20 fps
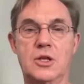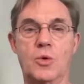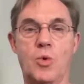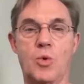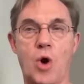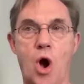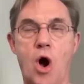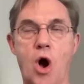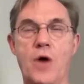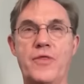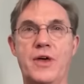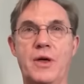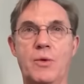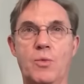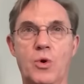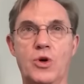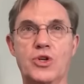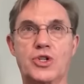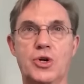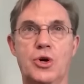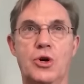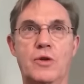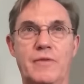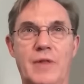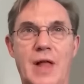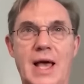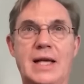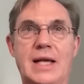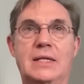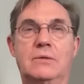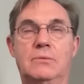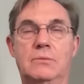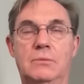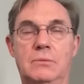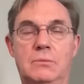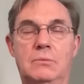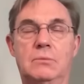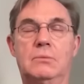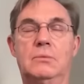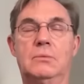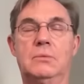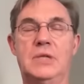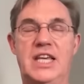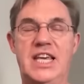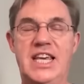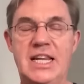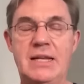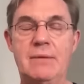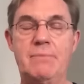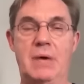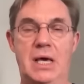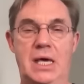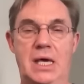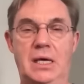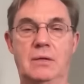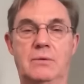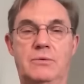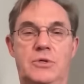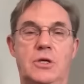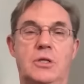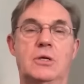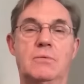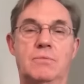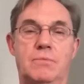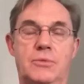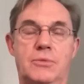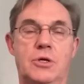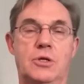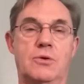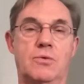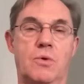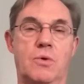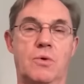that were all that were sort of like in me to the to the